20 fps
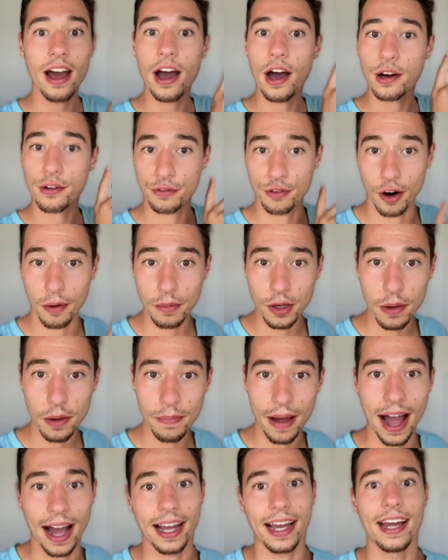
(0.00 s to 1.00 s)
from your
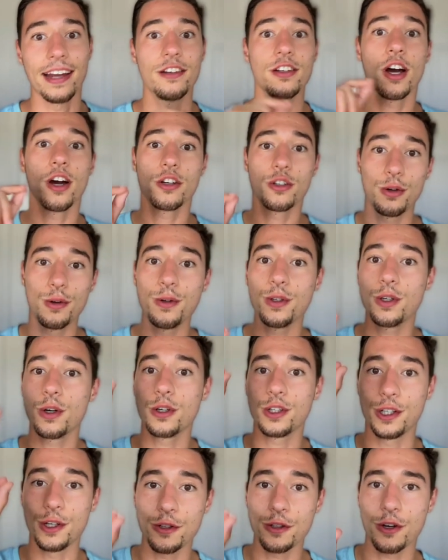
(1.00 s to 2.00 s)
backend to your
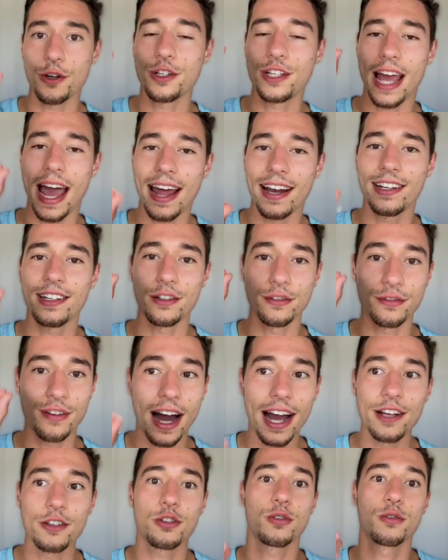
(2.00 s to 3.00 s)
users and
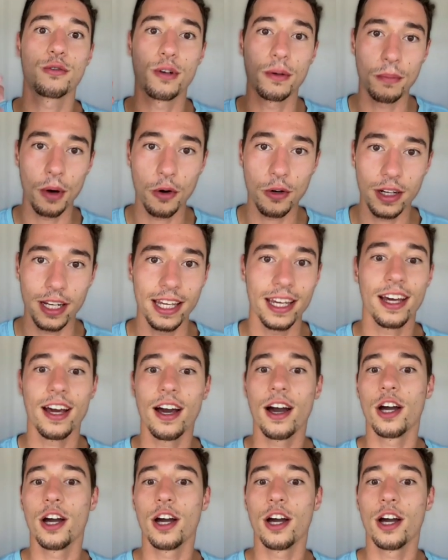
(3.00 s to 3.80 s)
device remotely.